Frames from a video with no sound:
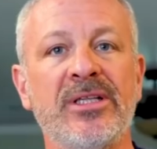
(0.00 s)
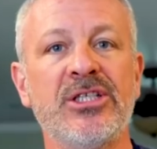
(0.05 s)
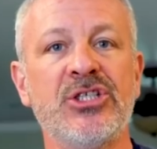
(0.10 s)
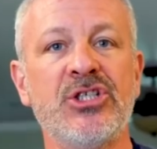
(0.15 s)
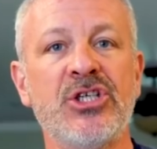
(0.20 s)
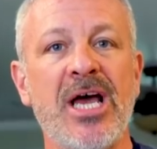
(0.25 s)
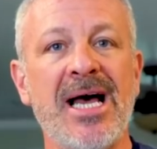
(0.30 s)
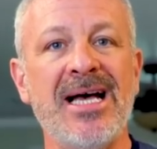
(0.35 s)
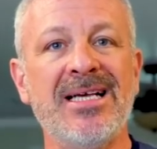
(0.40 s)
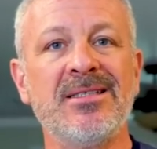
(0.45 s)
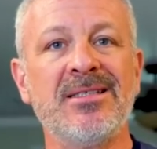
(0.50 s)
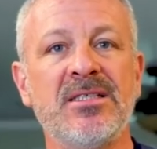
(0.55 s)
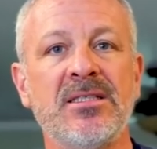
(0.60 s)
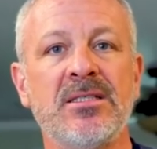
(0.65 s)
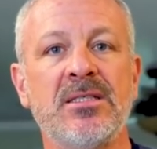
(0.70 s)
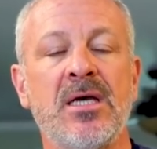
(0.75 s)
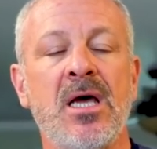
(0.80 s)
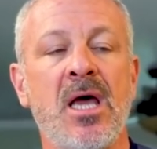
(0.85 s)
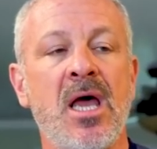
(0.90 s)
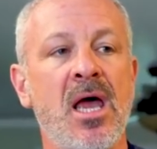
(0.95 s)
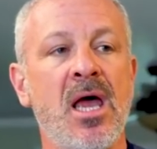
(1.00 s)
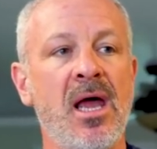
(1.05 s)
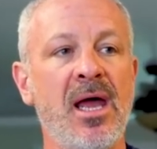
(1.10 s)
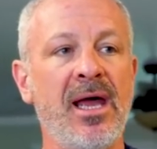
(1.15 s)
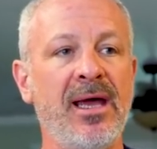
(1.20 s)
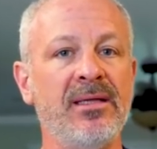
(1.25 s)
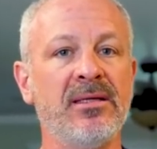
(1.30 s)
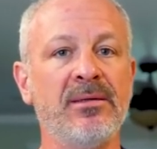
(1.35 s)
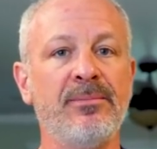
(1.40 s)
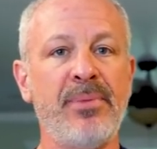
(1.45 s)
in the chest,
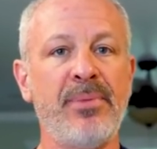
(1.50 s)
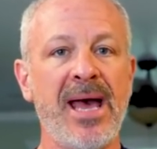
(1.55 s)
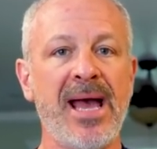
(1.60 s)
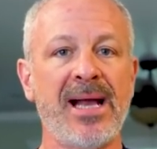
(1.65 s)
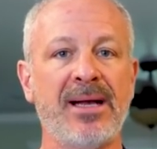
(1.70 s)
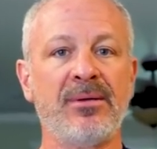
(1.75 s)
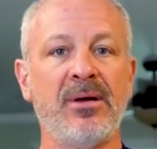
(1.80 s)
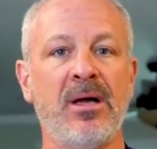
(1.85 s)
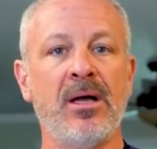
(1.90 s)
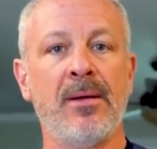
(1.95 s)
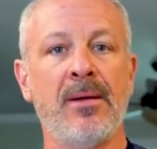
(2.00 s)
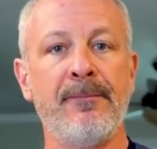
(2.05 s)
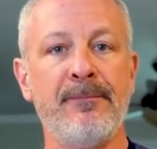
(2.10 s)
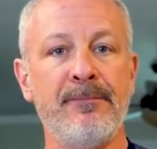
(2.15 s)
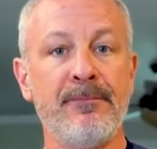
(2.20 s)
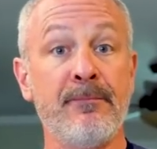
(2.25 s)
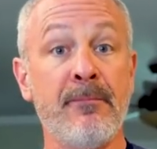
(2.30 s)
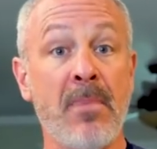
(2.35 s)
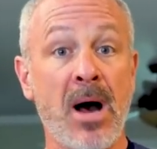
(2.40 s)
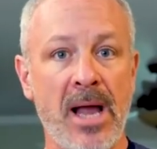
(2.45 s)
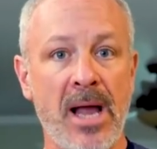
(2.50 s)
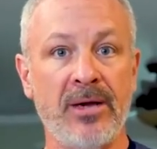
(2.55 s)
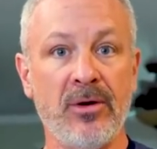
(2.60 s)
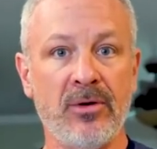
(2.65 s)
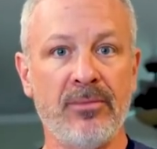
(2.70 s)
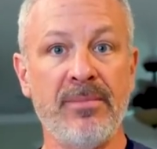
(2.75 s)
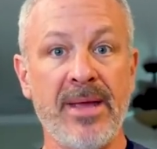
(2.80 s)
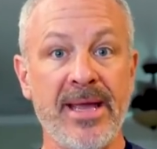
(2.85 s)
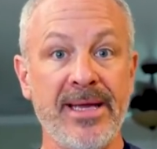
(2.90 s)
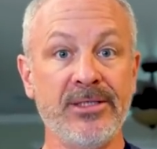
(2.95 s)
and the pec
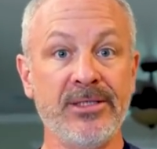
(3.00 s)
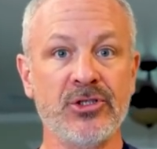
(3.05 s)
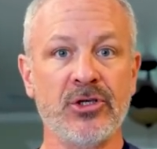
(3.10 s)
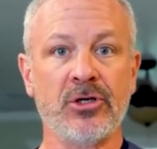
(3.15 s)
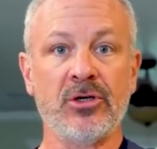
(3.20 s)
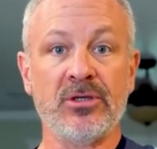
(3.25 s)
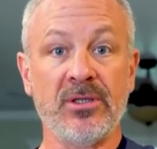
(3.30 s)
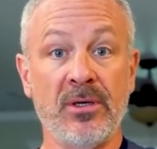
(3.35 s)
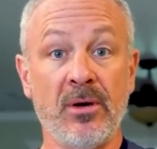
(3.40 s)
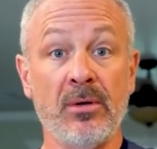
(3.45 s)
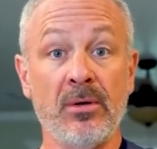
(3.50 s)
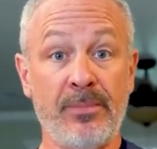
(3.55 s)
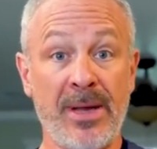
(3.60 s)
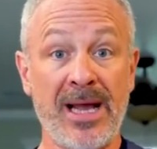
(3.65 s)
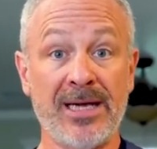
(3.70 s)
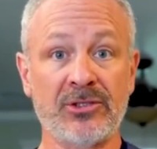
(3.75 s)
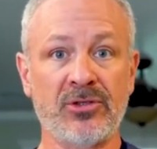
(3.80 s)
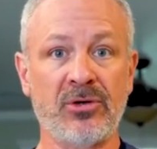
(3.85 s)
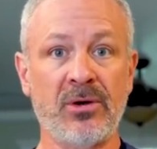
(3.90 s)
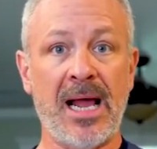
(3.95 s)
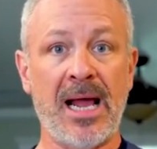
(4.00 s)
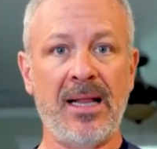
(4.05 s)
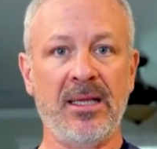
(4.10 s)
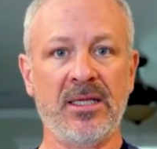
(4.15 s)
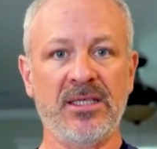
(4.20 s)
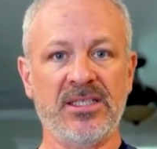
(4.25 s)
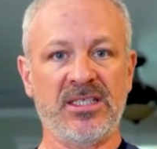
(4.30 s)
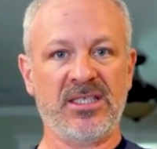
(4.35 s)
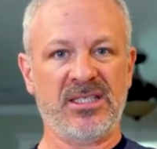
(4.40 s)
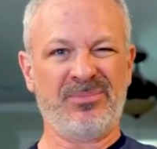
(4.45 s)
minor, major, the
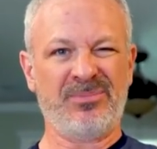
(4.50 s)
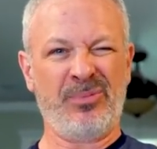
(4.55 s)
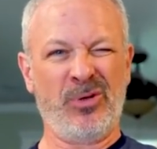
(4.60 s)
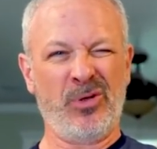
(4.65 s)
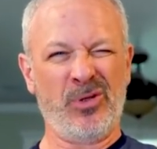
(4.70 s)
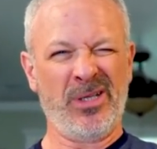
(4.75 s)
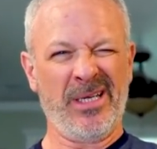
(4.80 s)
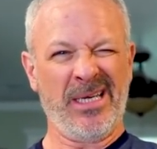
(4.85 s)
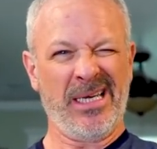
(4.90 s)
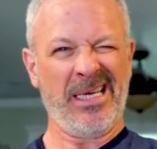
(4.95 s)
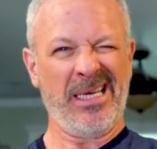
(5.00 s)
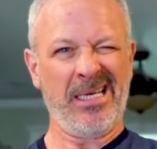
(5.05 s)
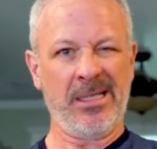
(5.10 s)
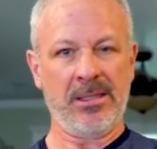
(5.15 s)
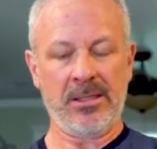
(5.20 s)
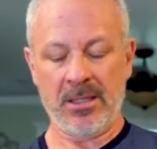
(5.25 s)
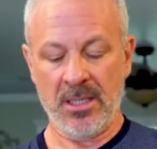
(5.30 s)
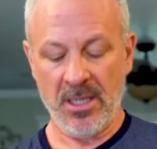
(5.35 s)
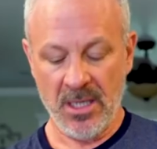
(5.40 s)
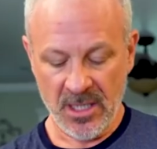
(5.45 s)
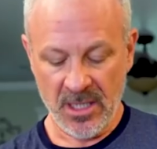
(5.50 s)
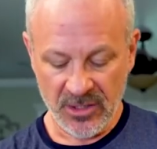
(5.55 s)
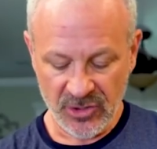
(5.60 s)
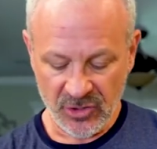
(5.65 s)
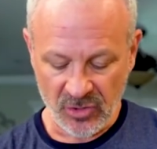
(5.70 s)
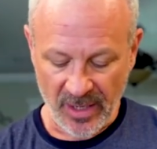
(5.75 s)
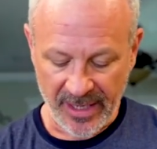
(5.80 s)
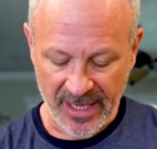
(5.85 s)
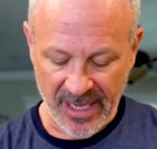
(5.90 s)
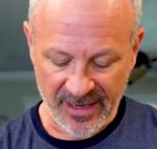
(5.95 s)
pectoralis is pulling in.
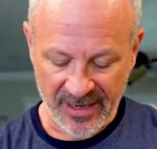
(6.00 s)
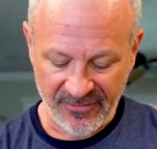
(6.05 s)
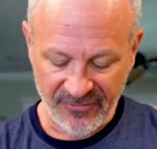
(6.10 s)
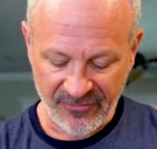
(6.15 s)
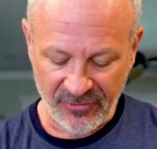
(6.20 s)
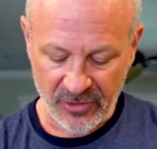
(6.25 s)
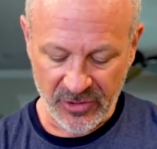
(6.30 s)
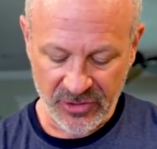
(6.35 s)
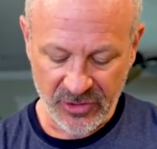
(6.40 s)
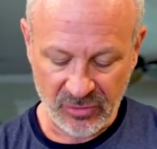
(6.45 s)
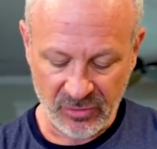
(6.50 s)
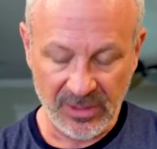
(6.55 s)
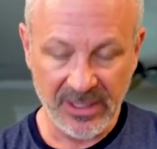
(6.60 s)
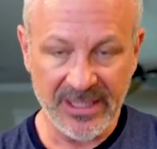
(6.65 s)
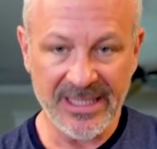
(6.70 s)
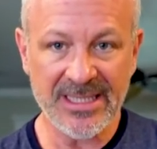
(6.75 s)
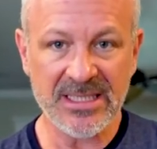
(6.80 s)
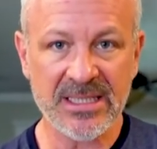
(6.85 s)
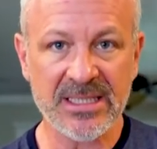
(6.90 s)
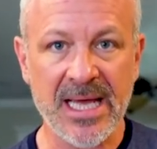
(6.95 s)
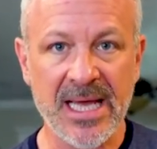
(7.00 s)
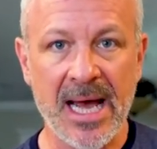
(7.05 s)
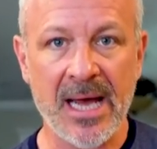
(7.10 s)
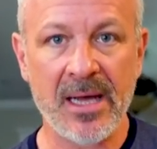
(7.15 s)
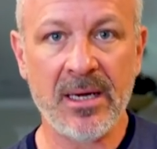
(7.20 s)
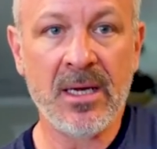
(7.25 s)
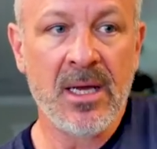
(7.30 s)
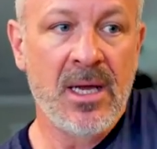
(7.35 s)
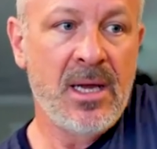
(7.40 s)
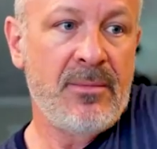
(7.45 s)
So I gotta first release
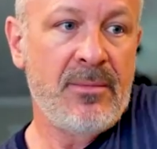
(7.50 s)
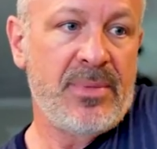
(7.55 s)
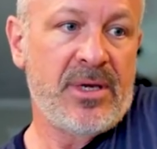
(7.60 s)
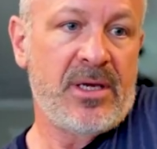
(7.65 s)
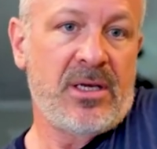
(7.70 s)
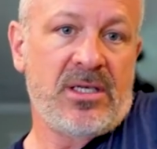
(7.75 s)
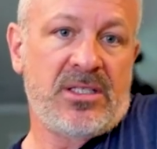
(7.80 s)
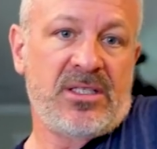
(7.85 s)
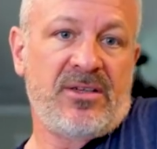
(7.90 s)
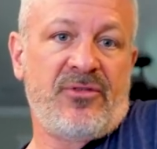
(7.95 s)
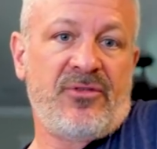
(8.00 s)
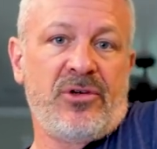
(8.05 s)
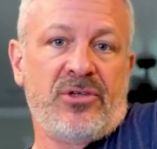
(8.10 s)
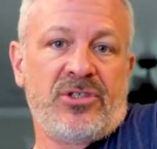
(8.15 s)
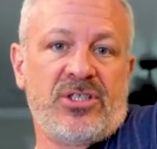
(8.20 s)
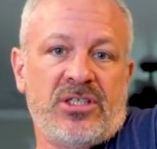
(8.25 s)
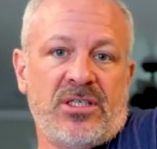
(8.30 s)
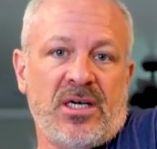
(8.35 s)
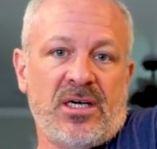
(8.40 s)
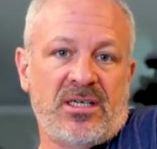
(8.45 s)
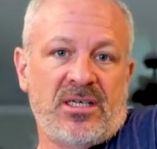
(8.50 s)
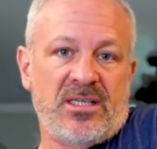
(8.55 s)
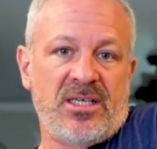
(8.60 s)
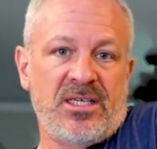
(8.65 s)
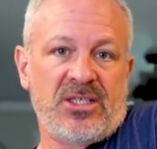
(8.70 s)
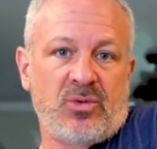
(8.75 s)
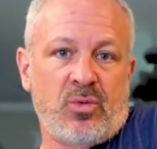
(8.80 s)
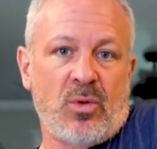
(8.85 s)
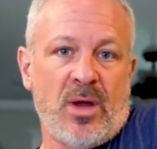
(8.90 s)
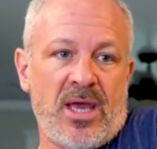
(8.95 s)
that because if you're stuck
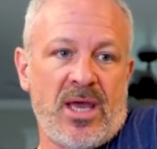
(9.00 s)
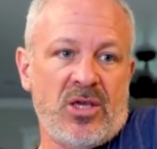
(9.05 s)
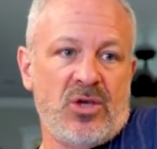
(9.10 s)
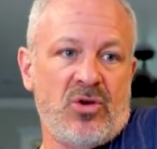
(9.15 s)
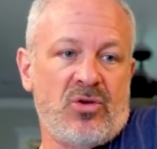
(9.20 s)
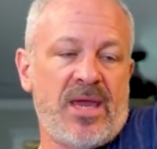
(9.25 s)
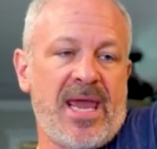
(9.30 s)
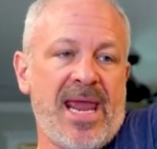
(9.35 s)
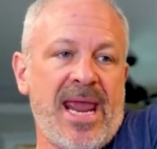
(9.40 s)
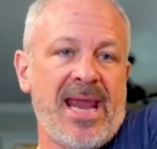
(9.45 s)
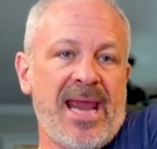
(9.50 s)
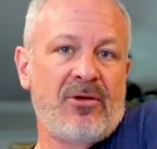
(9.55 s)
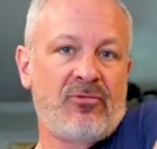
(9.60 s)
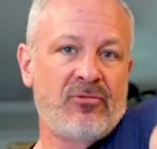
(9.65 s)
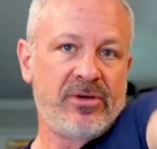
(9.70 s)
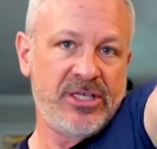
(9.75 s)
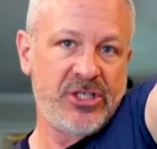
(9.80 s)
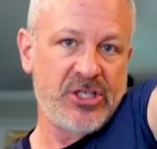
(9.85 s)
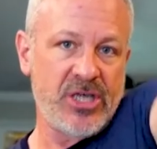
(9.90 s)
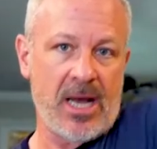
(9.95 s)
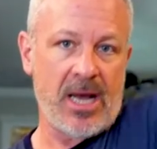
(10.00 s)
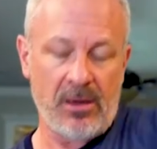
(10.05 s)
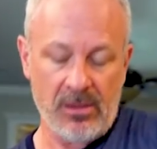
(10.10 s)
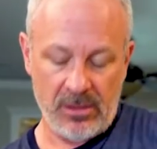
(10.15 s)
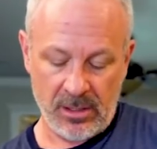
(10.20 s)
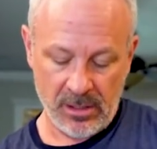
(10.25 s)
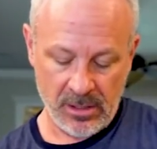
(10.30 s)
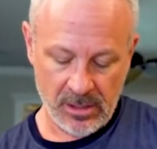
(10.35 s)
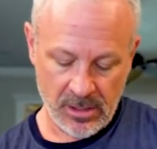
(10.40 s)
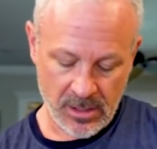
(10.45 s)
this way, you can't reach
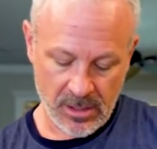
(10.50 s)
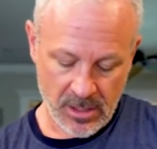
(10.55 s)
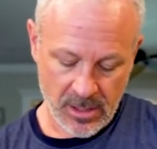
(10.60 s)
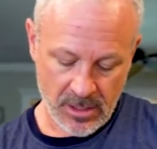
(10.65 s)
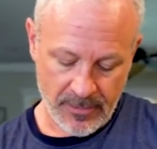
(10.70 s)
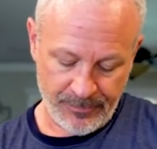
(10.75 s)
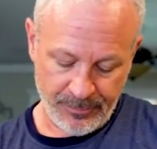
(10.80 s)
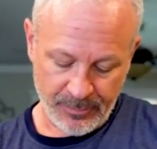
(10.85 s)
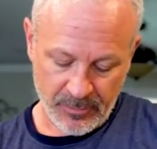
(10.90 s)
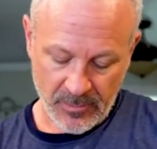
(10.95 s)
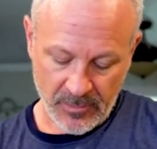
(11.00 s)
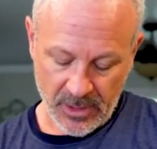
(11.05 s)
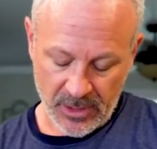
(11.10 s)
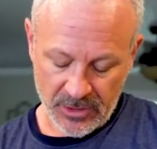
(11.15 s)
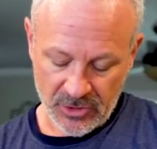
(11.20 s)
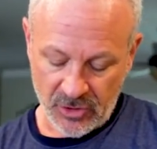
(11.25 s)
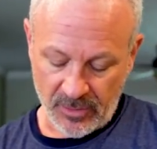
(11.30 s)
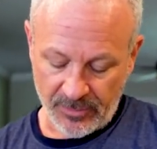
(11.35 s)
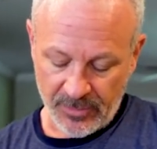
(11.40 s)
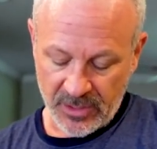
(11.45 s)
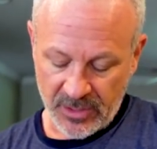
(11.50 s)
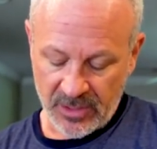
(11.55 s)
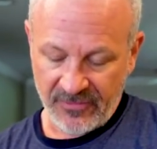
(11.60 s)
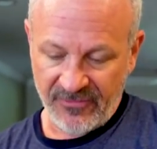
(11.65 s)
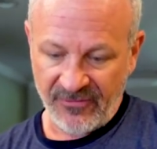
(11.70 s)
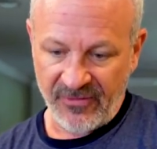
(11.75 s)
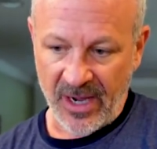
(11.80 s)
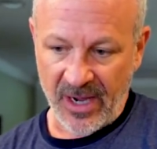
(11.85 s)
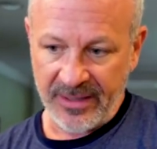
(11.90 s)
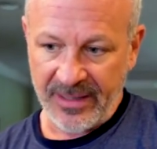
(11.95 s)
out. So I'm gonna
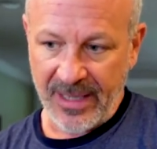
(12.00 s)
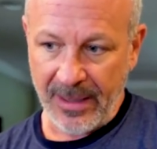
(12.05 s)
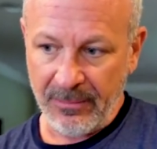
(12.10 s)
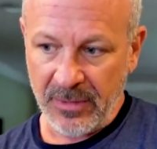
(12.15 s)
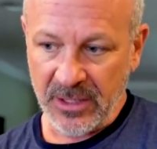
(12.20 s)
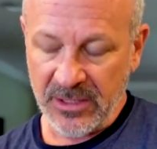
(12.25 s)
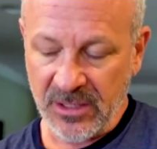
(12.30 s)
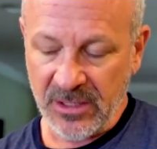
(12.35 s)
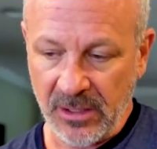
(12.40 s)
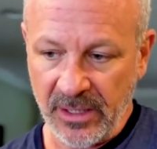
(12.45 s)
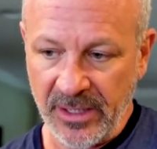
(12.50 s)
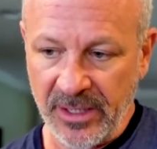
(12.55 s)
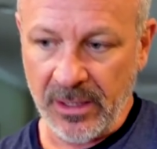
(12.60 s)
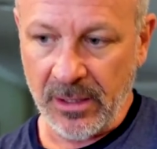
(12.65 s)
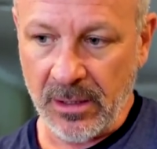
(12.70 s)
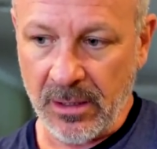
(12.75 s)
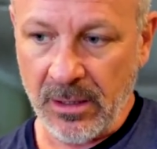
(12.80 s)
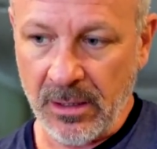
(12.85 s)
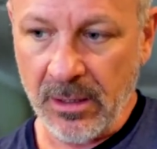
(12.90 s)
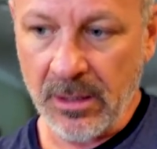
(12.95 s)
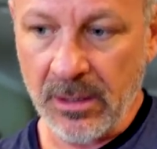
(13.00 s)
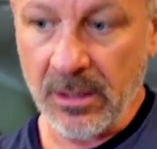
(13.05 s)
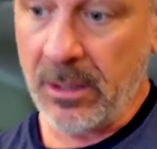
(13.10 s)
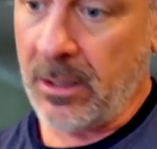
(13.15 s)
find that muscle here,